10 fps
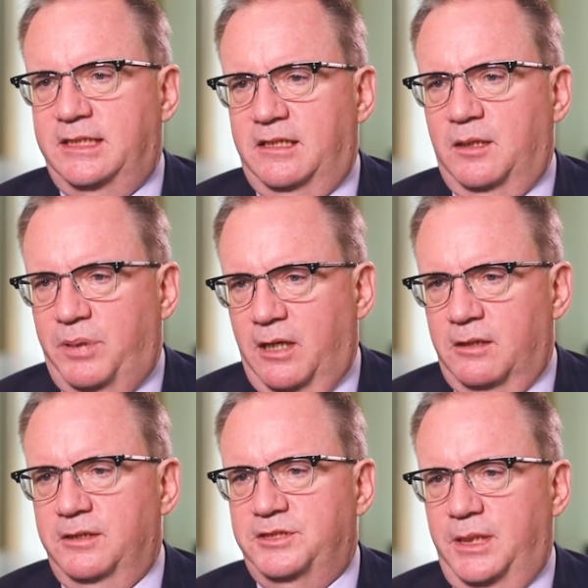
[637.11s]
that the
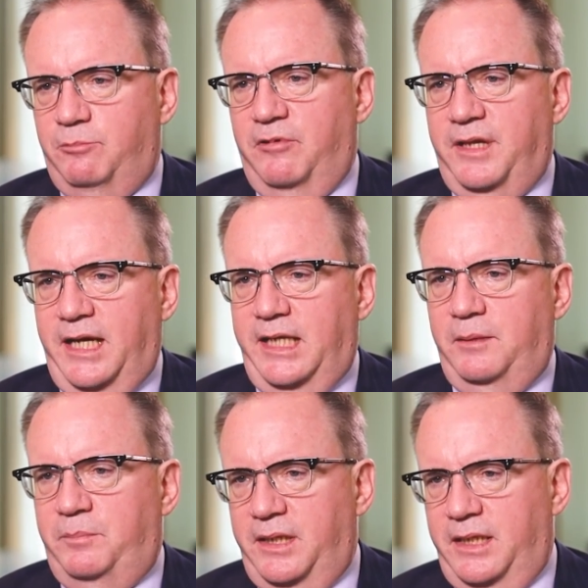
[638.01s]
partnership with
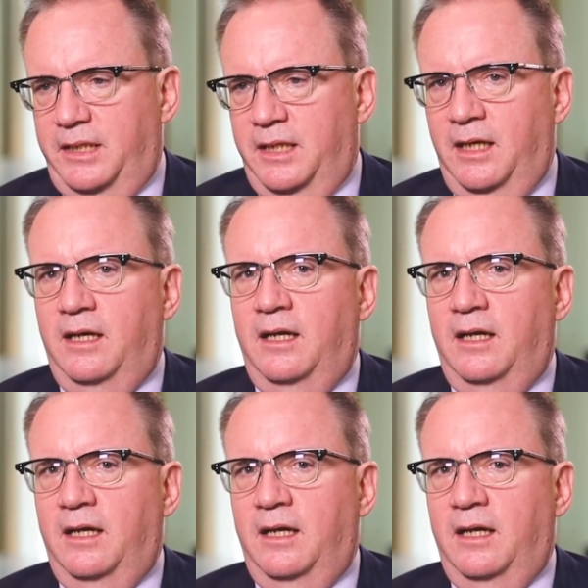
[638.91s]
ADP,